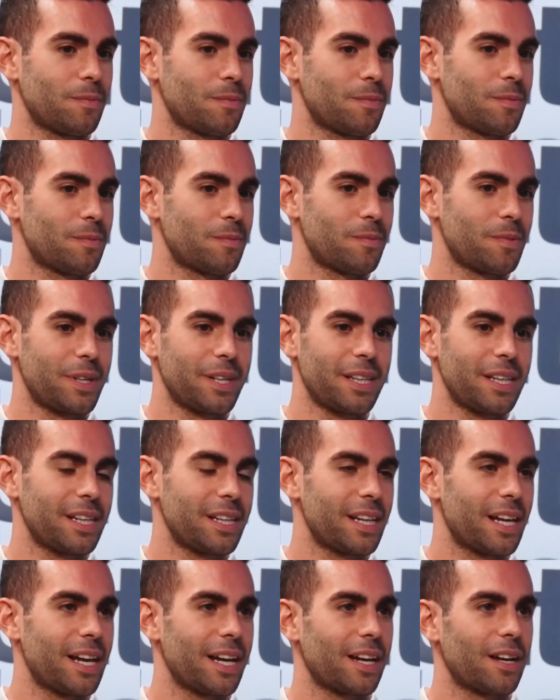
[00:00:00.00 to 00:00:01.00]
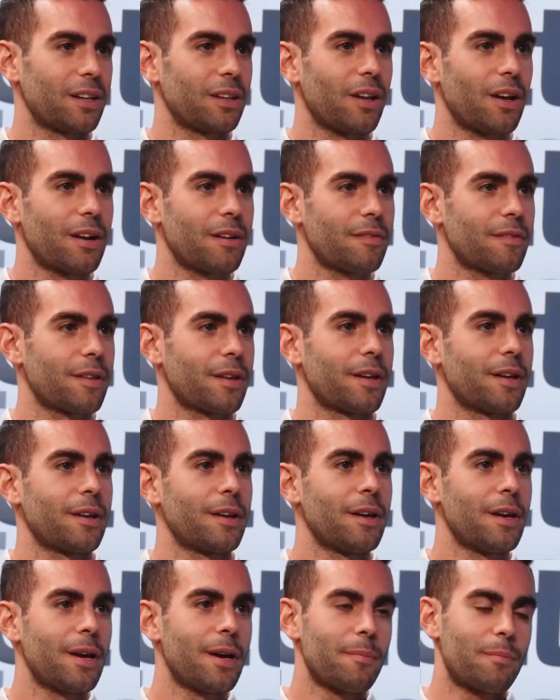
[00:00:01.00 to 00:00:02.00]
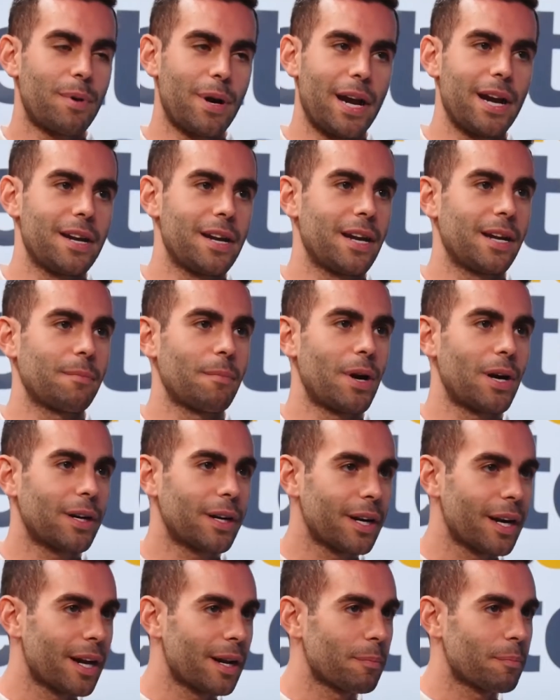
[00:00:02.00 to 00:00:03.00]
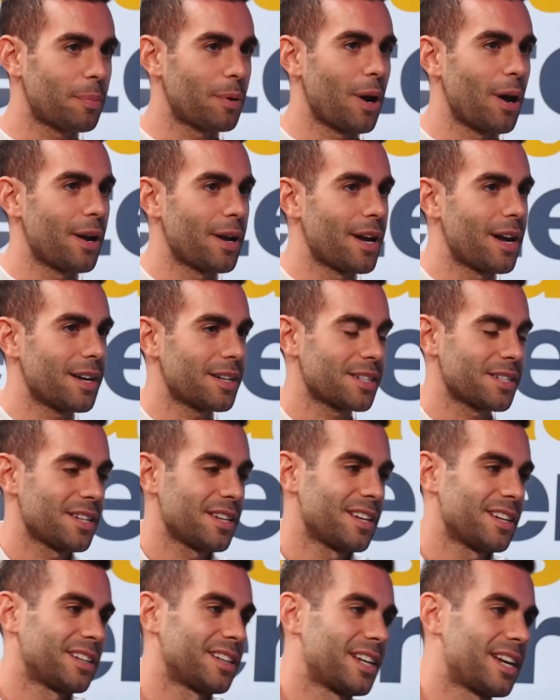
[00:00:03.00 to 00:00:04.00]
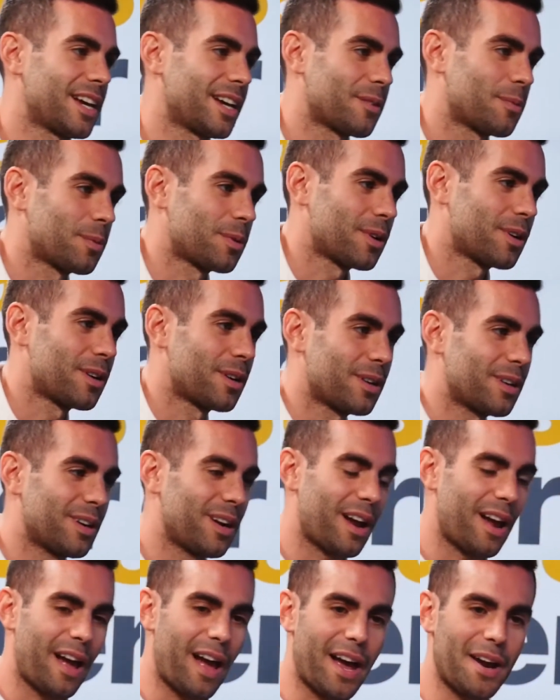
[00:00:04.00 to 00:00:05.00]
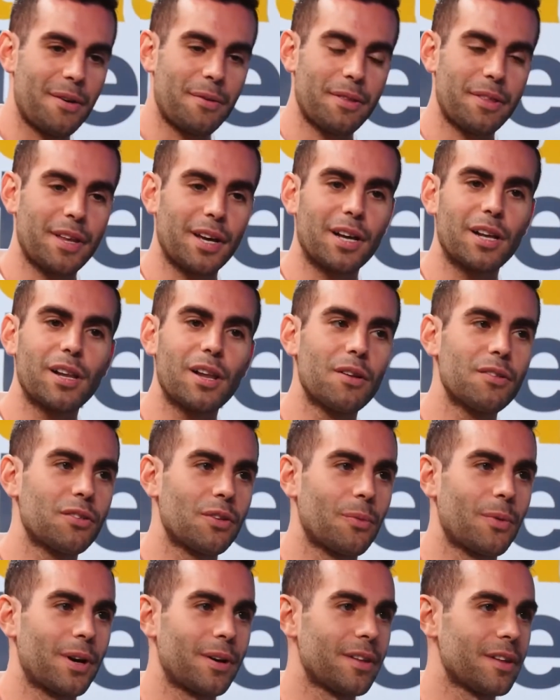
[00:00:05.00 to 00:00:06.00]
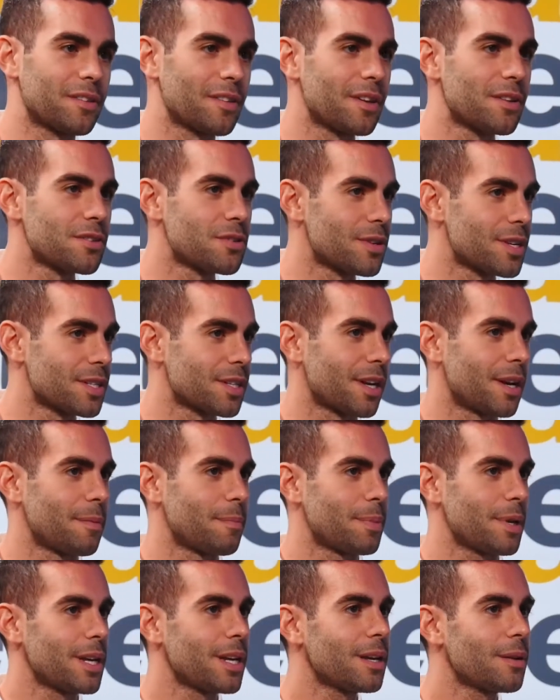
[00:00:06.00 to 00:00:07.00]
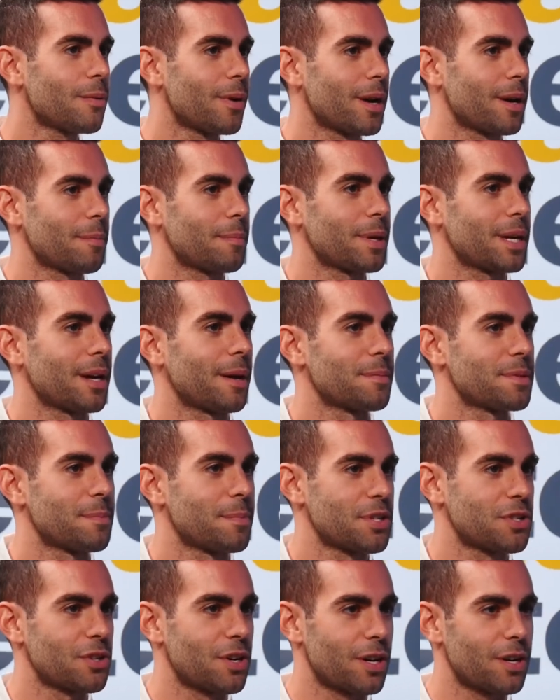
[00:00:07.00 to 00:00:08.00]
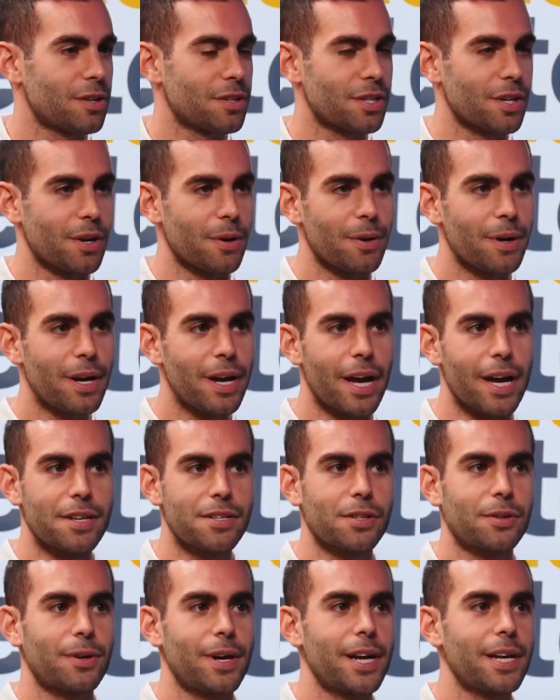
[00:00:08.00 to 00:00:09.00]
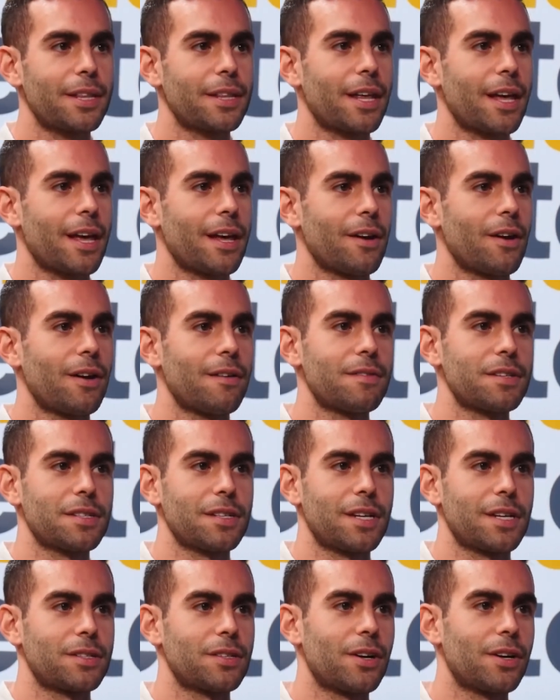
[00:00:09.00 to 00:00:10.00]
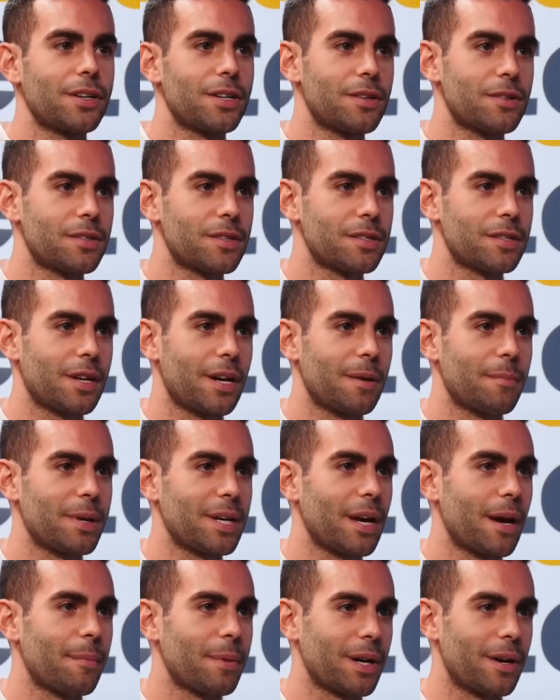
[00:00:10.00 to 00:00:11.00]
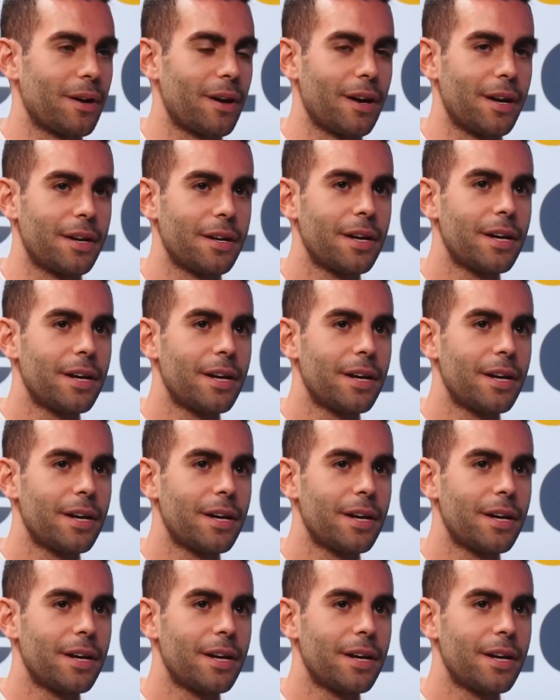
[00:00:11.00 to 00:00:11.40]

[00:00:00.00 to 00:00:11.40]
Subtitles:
really, like, a lot of the branding, marketing, products, like, I don't think close to where this industry is going to be when it becomes mature. So it's great that obviously adult use is going to be coming on.